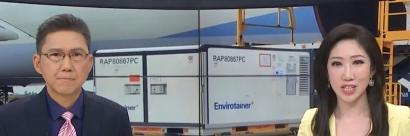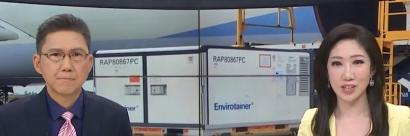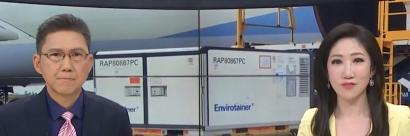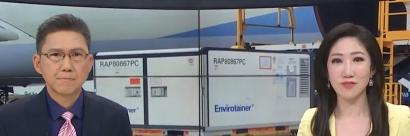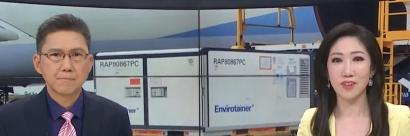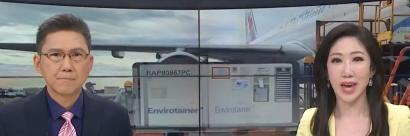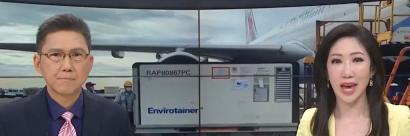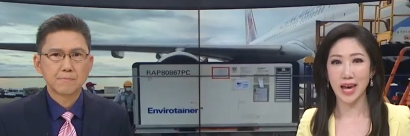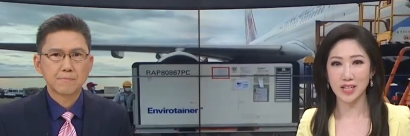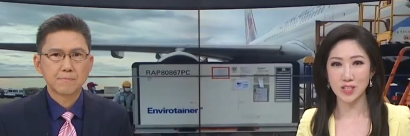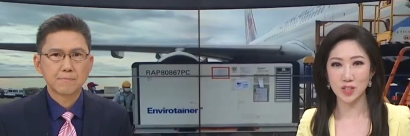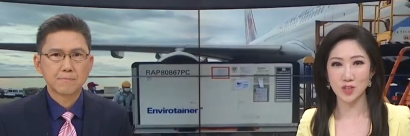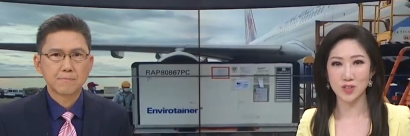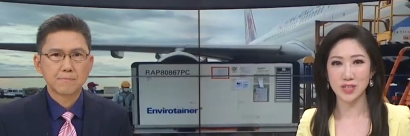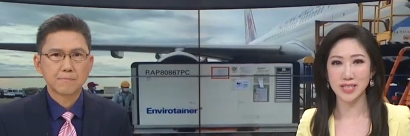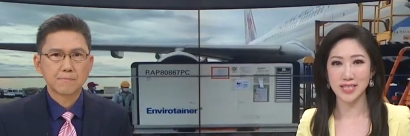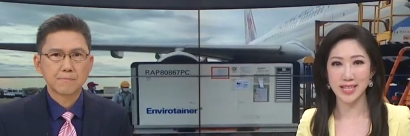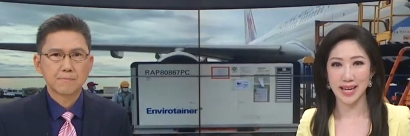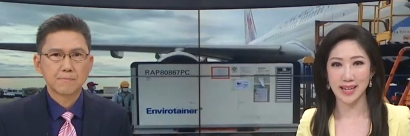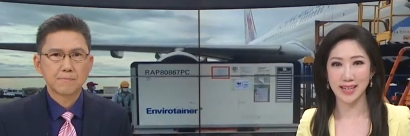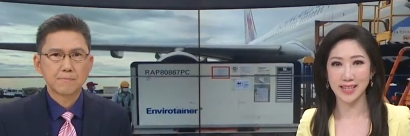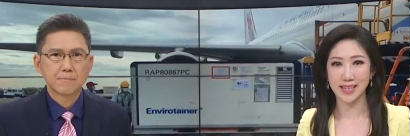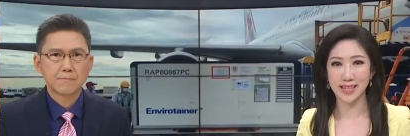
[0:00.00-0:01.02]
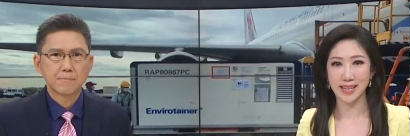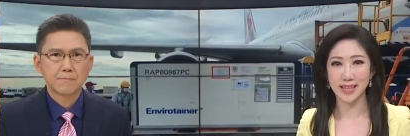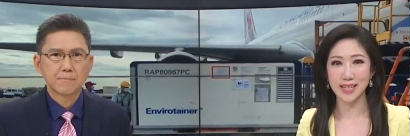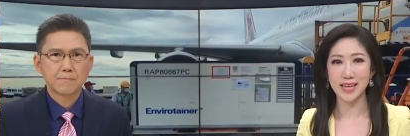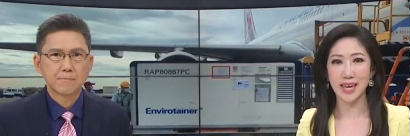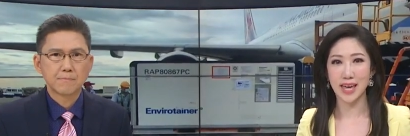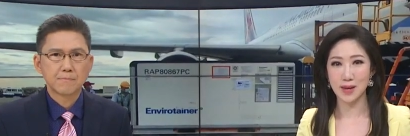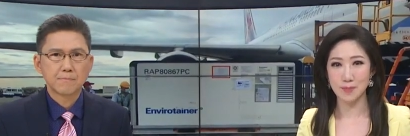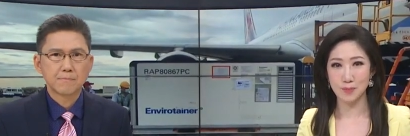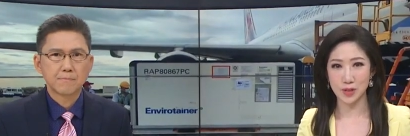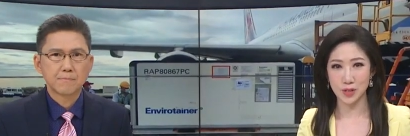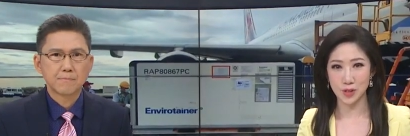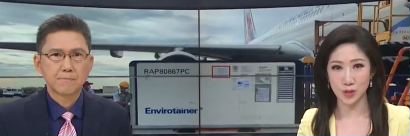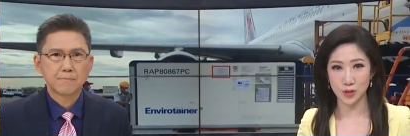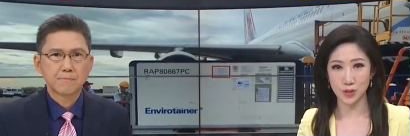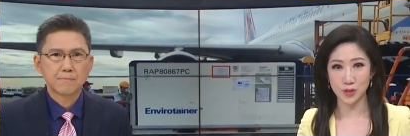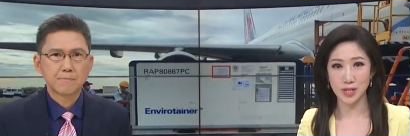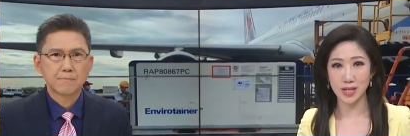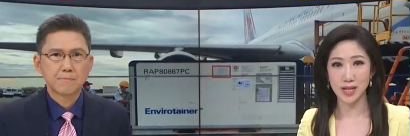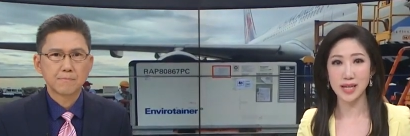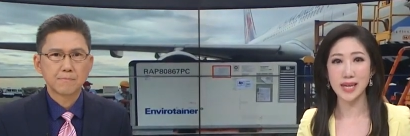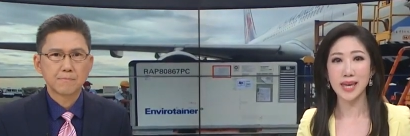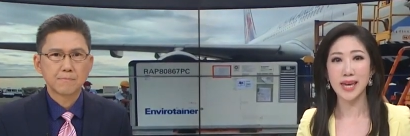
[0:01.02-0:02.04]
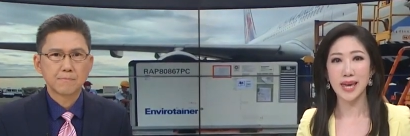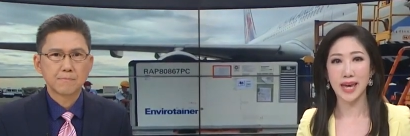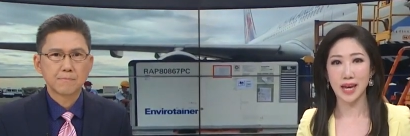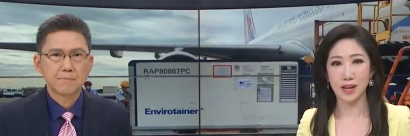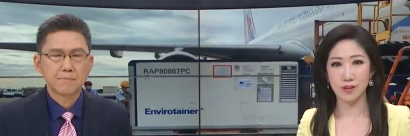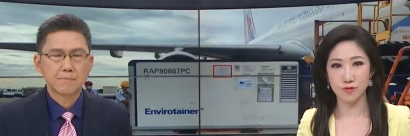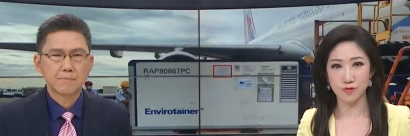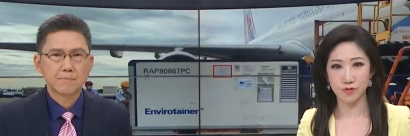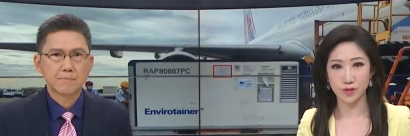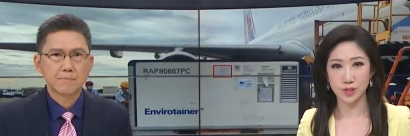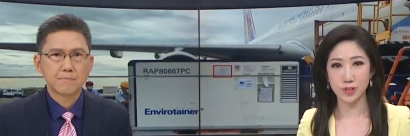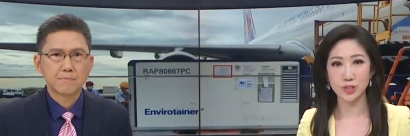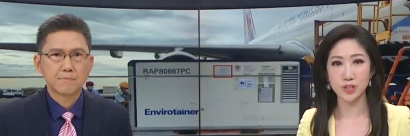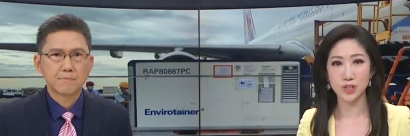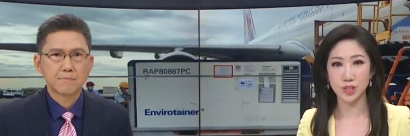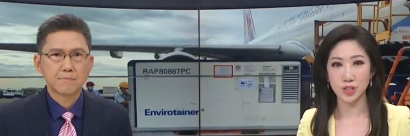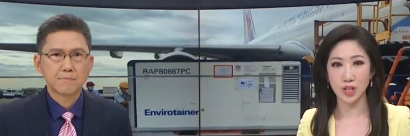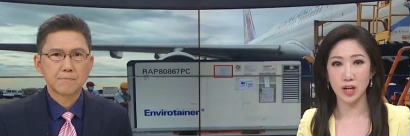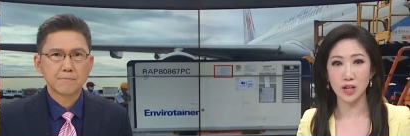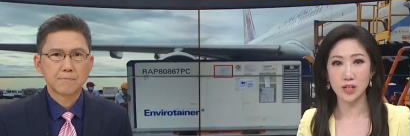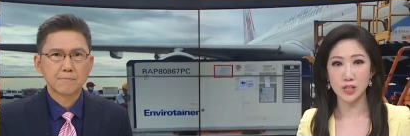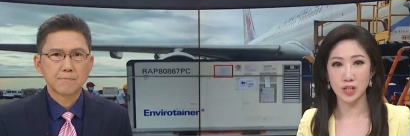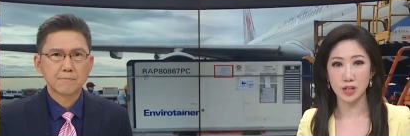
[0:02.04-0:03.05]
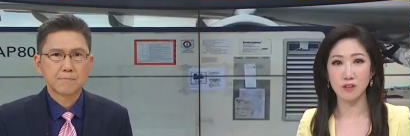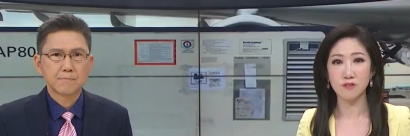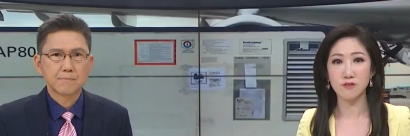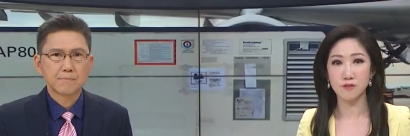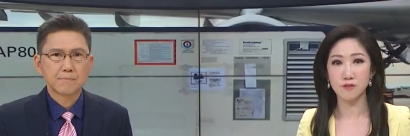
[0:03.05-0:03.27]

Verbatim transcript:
Speaker 1: of AstraZeneca and Moderna and first shot of